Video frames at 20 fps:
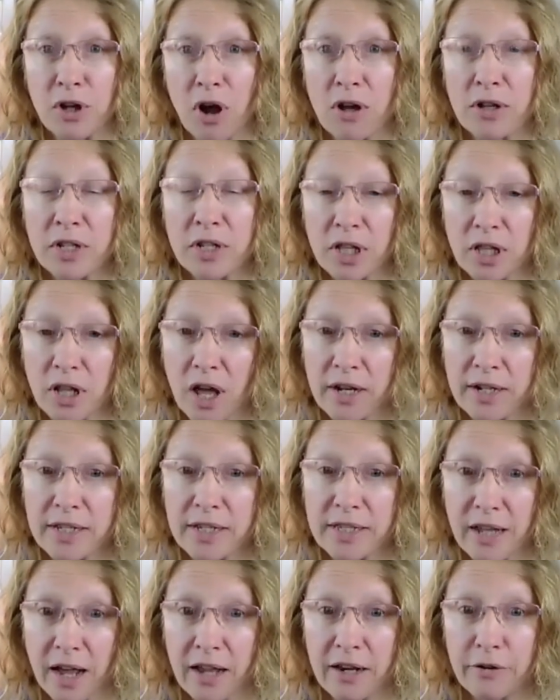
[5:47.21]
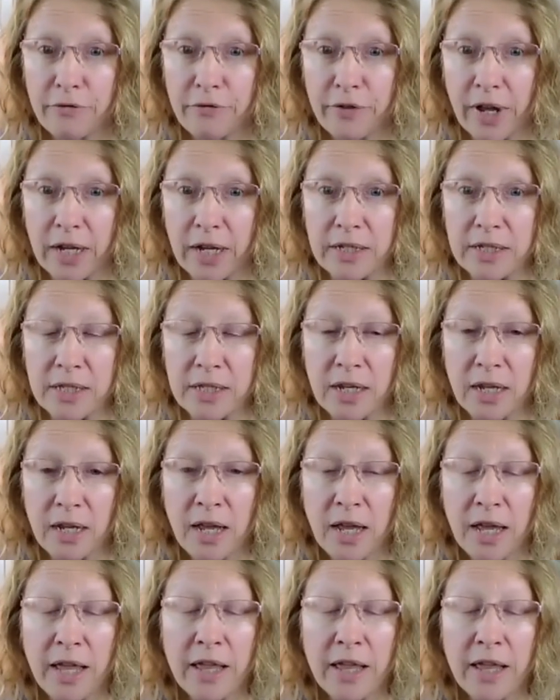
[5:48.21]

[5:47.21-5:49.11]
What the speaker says: cause a lot of side effects.